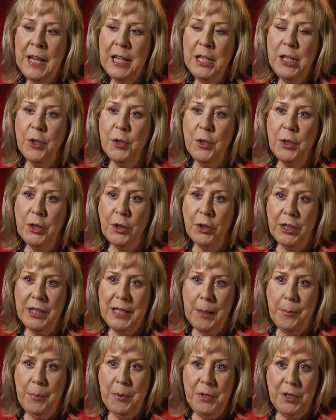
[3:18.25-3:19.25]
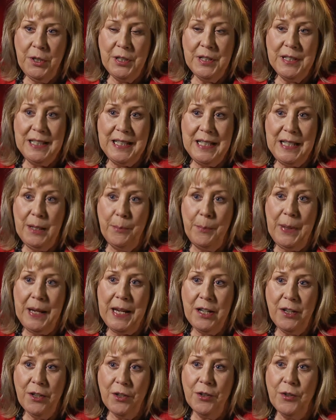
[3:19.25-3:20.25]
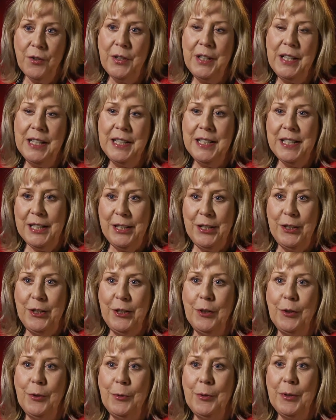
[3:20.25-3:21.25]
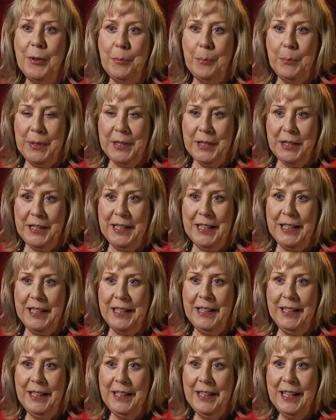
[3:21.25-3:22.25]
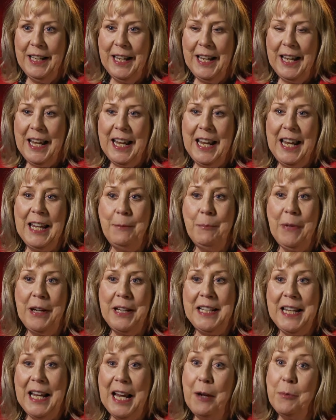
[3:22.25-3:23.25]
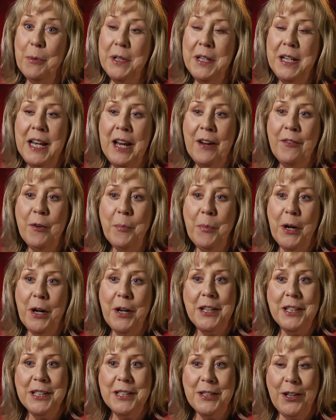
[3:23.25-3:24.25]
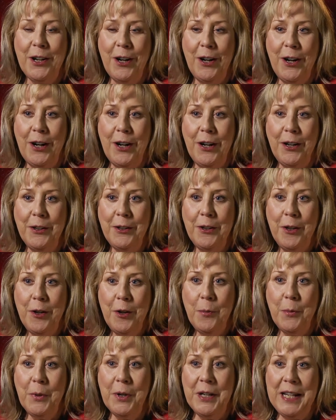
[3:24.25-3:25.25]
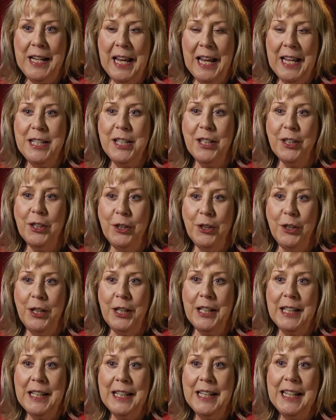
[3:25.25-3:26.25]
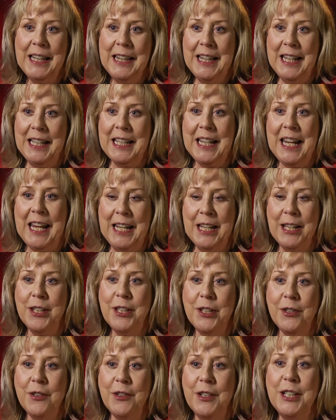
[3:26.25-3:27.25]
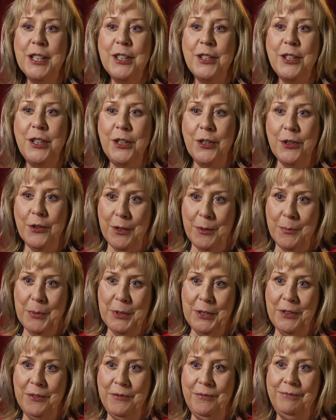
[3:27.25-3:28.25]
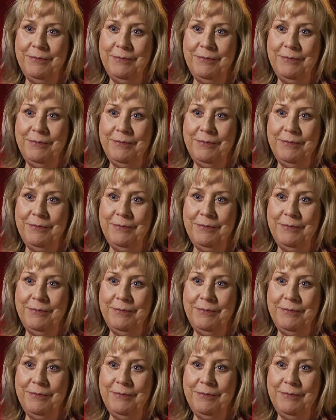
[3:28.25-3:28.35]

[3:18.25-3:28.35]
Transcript: you could look up and you could see the Baker Institute building, and my dad would never park his car where he had to look that cancer is curable.